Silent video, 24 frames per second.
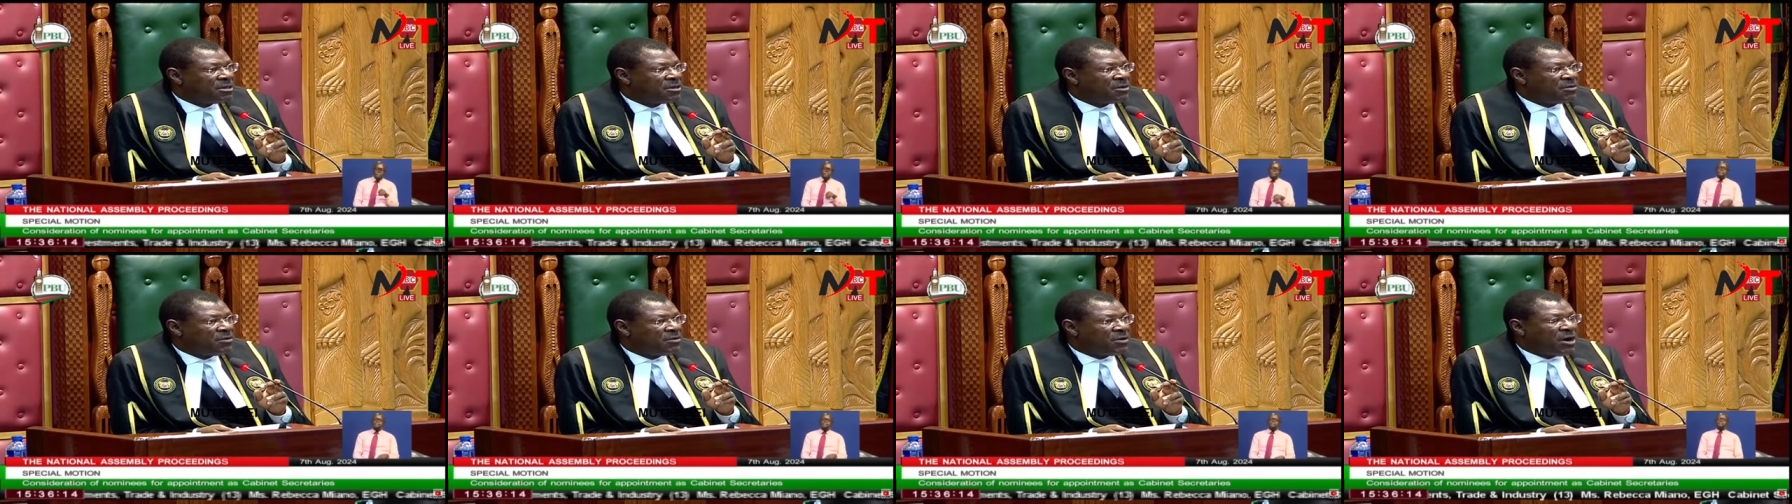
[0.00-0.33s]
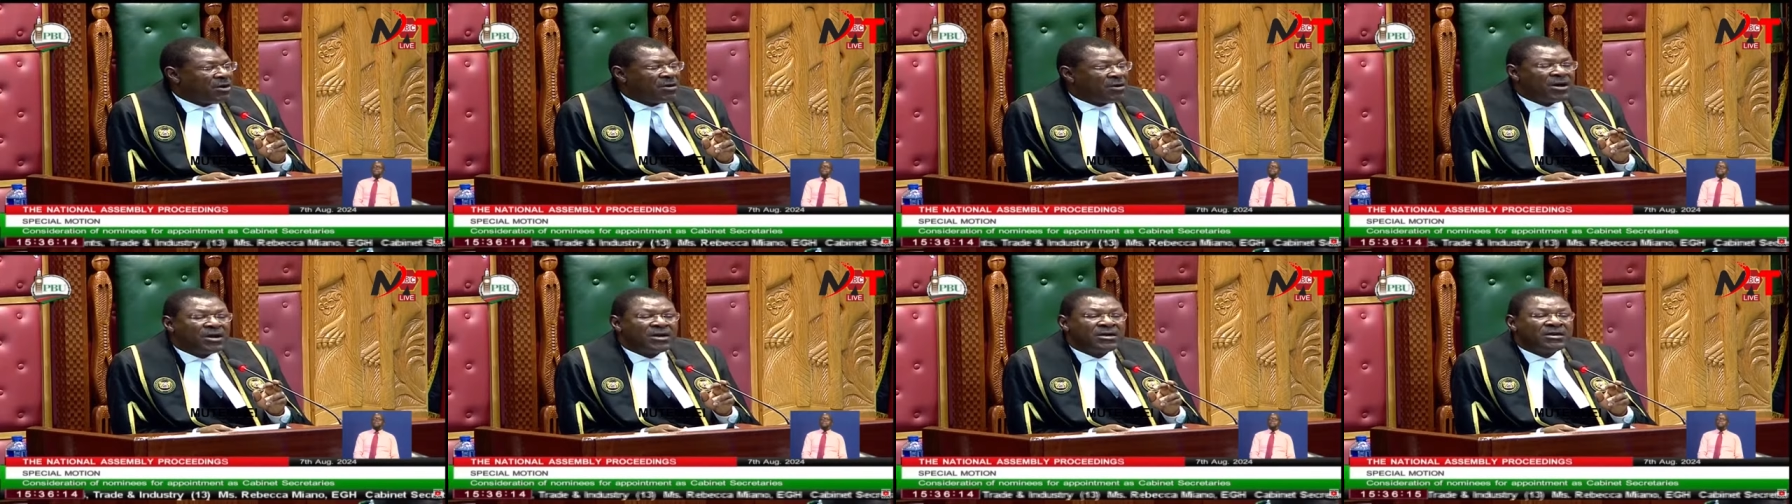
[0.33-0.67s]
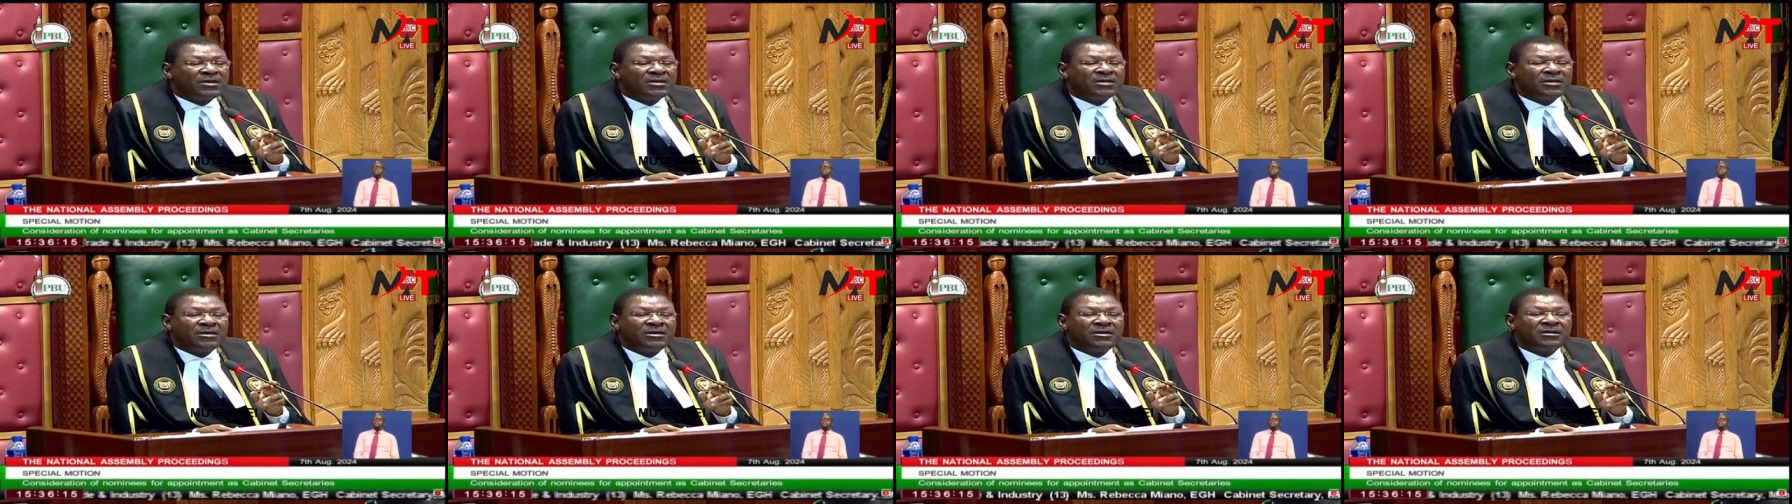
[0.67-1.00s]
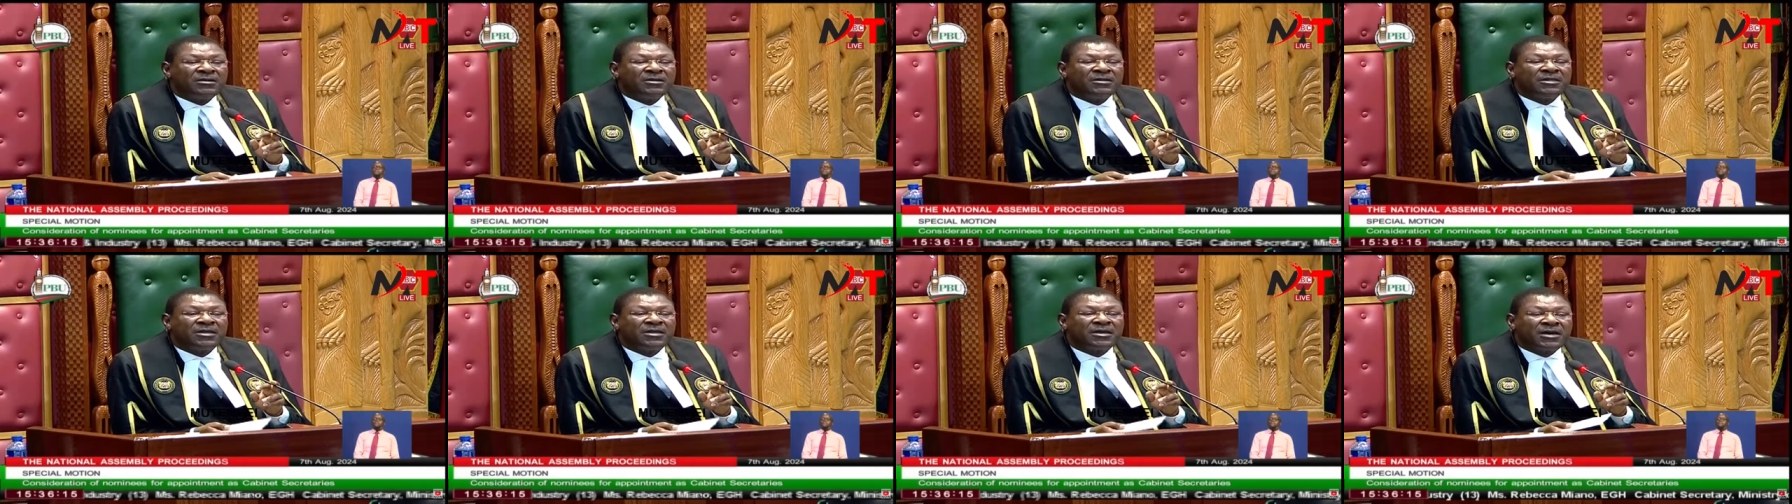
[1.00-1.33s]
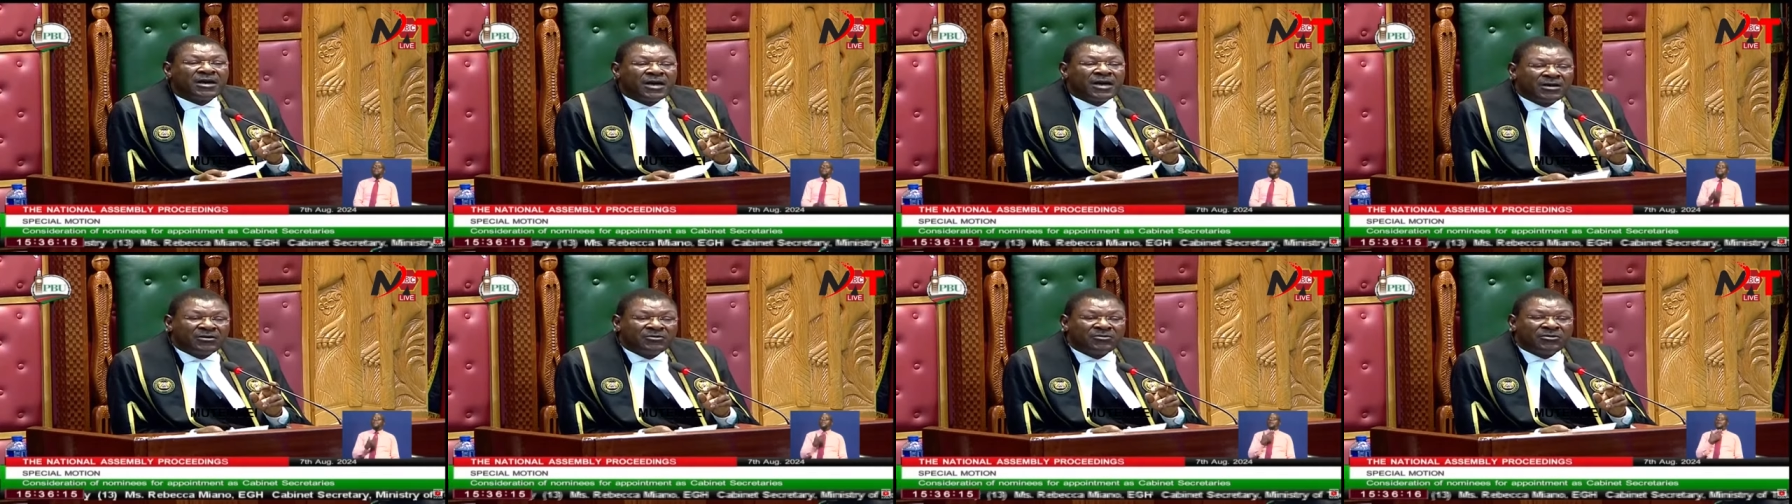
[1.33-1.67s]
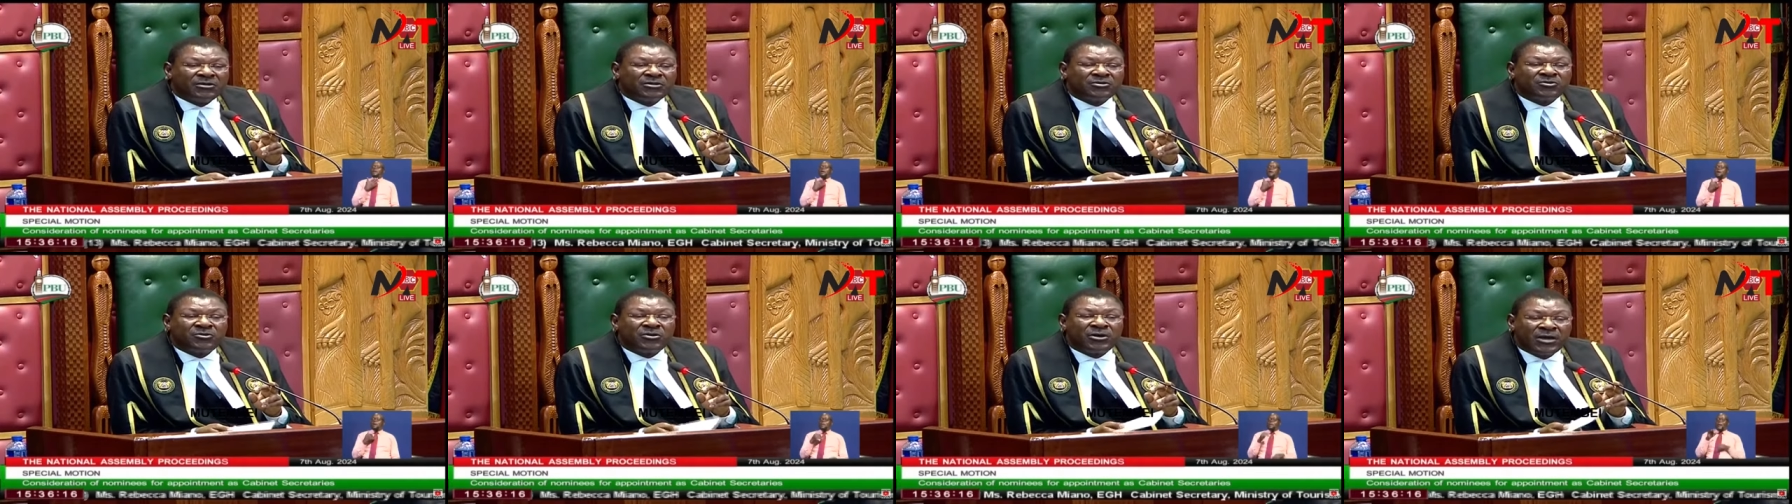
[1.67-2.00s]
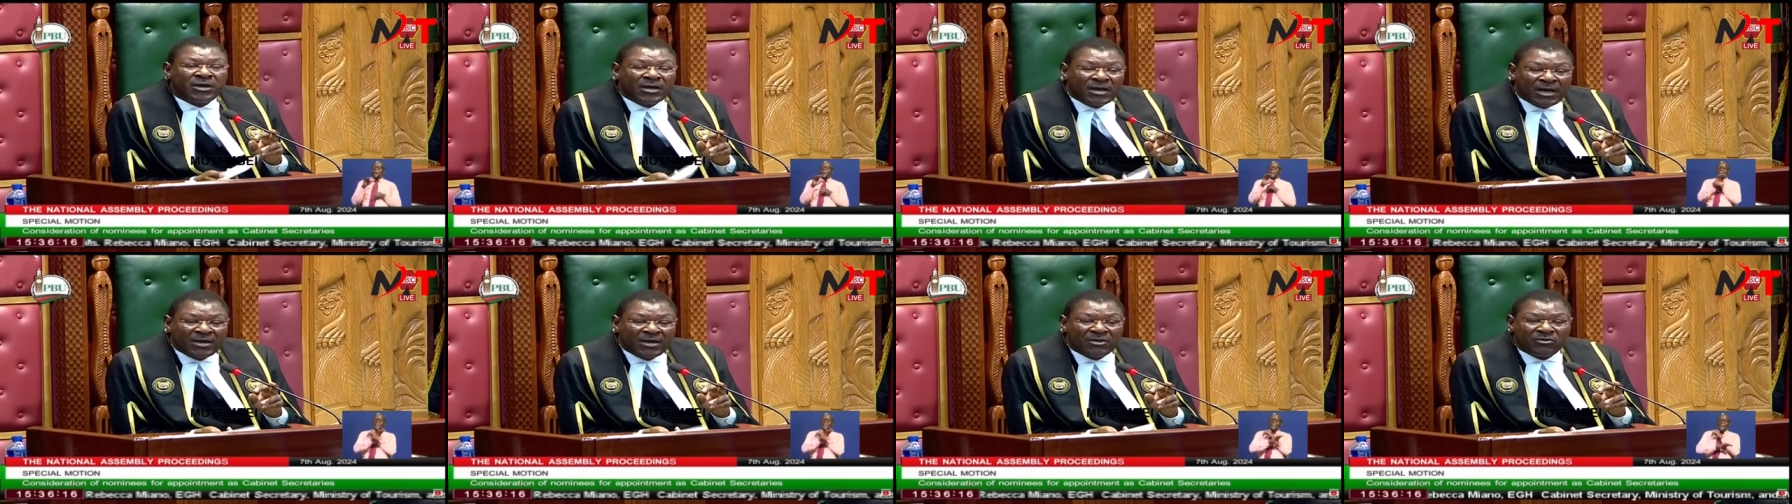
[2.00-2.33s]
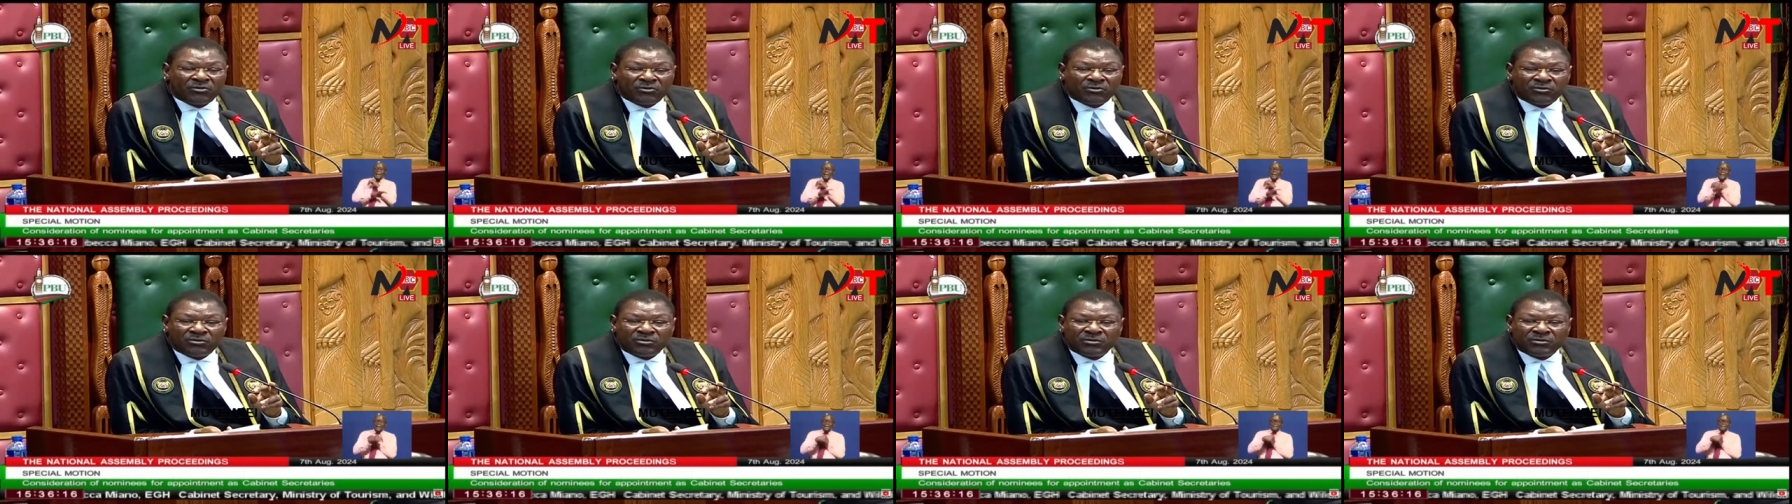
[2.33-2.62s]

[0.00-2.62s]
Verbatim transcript: I want the country to hear you